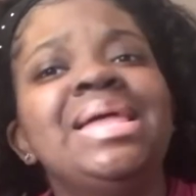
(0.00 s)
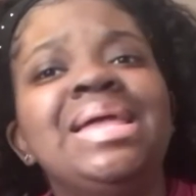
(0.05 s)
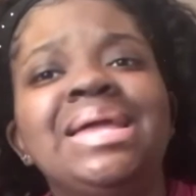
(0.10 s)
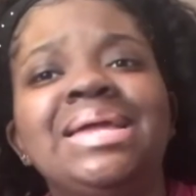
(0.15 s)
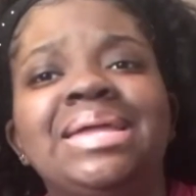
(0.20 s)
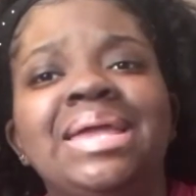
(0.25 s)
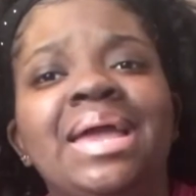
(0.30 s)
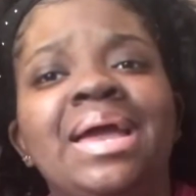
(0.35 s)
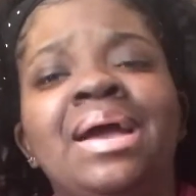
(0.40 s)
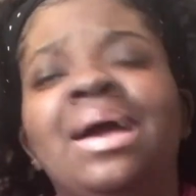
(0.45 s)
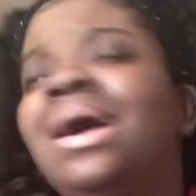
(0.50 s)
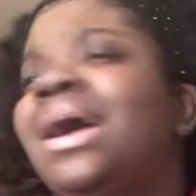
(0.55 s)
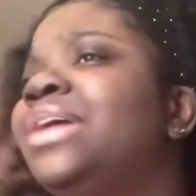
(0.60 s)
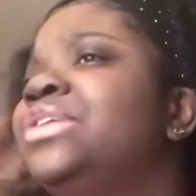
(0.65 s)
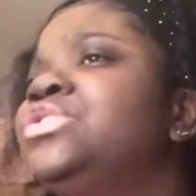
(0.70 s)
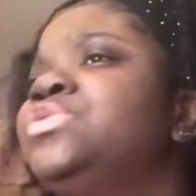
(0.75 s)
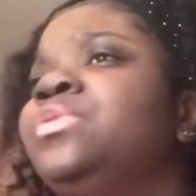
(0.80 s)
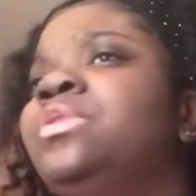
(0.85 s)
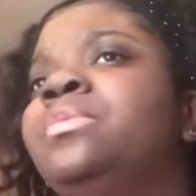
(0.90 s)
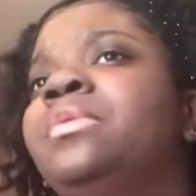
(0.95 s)
yeah, I
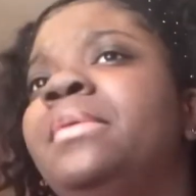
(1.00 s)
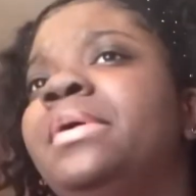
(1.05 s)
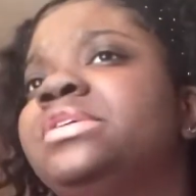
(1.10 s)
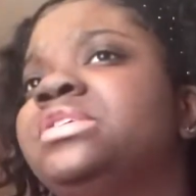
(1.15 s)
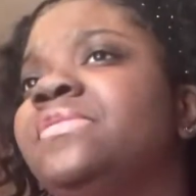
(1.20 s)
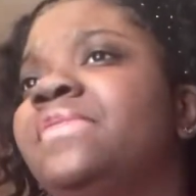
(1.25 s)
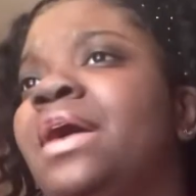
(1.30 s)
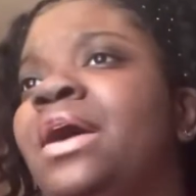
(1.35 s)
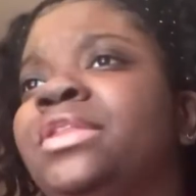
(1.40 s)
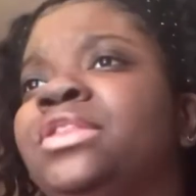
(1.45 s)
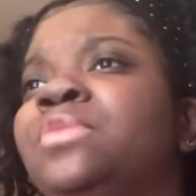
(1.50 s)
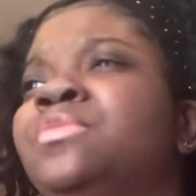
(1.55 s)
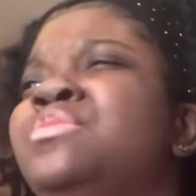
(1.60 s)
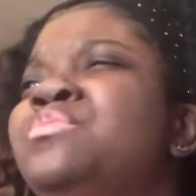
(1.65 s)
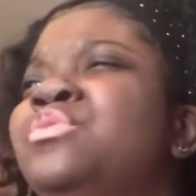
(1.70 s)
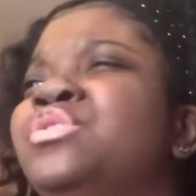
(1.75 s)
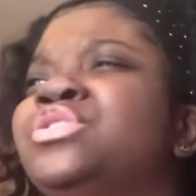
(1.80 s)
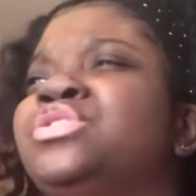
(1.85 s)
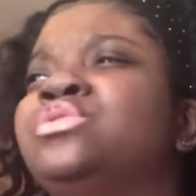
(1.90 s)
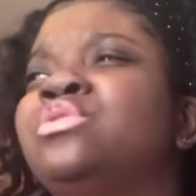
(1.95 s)
just want to put myself out there, be
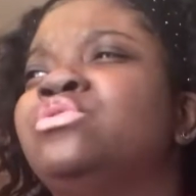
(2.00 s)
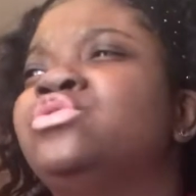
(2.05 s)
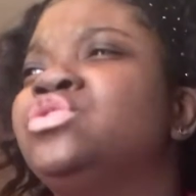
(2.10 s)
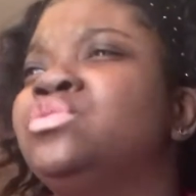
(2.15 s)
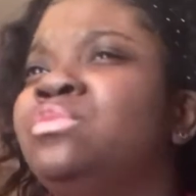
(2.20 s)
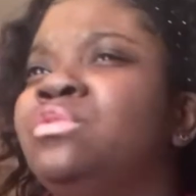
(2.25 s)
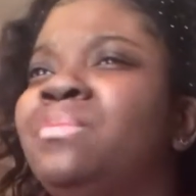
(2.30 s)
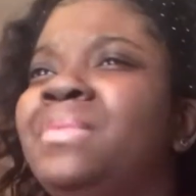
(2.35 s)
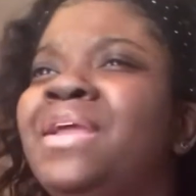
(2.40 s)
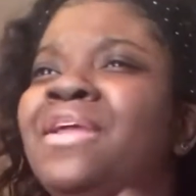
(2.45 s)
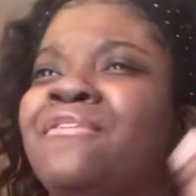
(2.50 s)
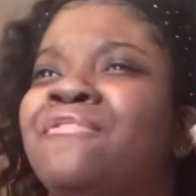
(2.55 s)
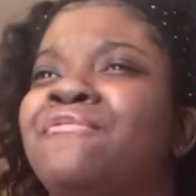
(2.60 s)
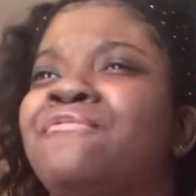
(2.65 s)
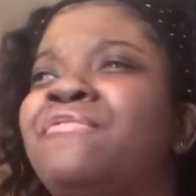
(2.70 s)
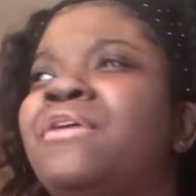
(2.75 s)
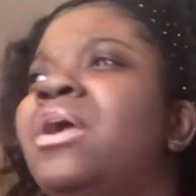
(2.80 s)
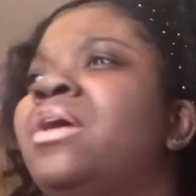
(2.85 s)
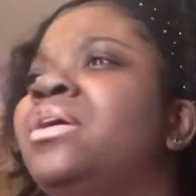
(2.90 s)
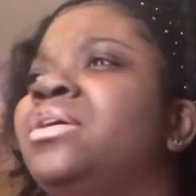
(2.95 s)
more sociable, make
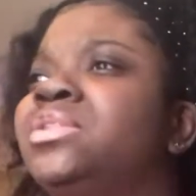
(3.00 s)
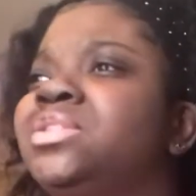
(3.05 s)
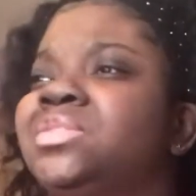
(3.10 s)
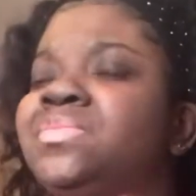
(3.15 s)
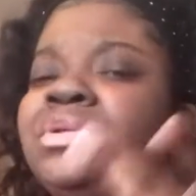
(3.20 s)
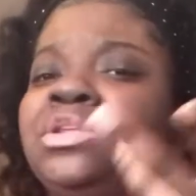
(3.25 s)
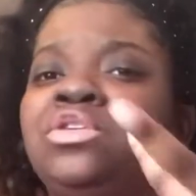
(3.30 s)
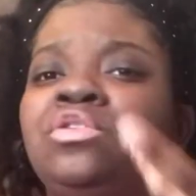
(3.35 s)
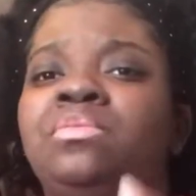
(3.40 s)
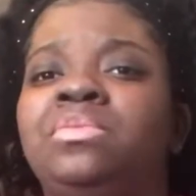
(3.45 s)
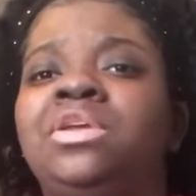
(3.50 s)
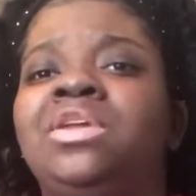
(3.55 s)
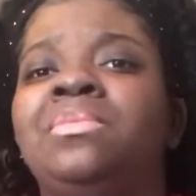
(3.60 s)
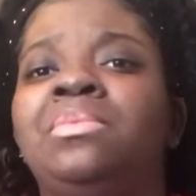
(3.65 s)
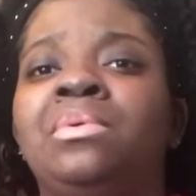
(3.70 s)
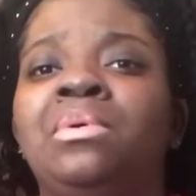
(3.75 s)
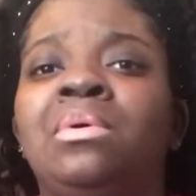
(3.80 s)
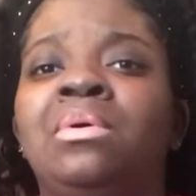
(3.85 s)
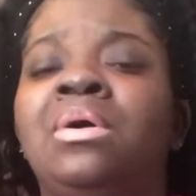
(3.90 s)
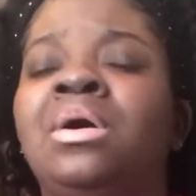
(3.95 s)
friends, meet new
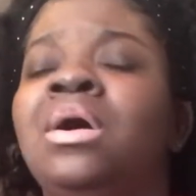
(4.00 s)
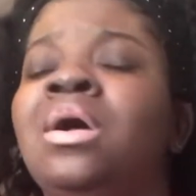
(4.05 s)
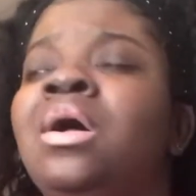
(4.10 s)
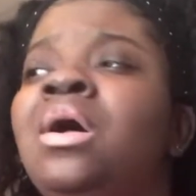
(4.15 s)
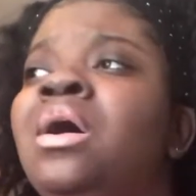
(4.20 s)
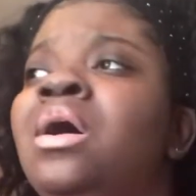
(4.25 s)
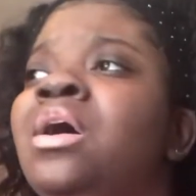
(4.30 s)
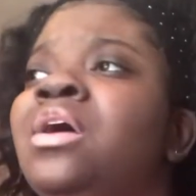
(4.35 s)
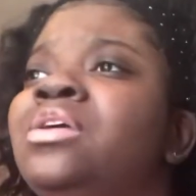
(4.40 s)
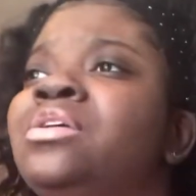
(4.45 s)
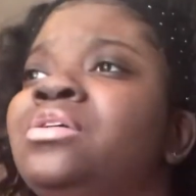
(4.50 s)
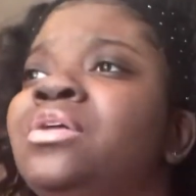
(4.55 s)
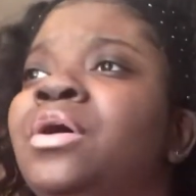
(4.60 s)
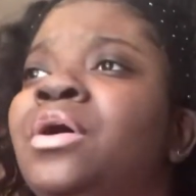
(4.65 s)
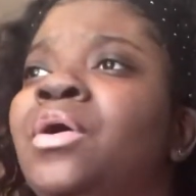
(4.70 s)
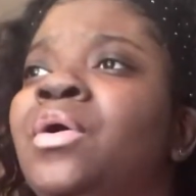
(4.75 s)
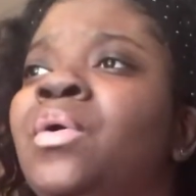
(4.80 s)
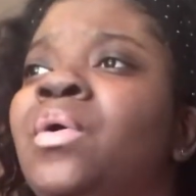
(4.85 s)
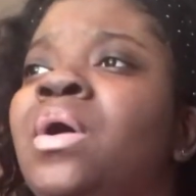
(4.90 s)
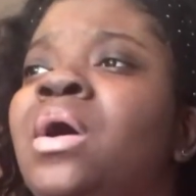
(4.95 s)
people, you
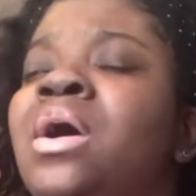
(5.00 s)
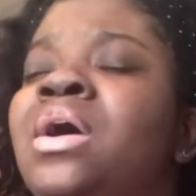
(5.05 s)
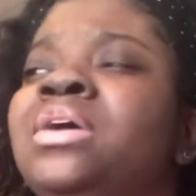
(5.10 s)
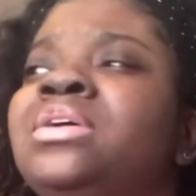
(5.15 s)
know.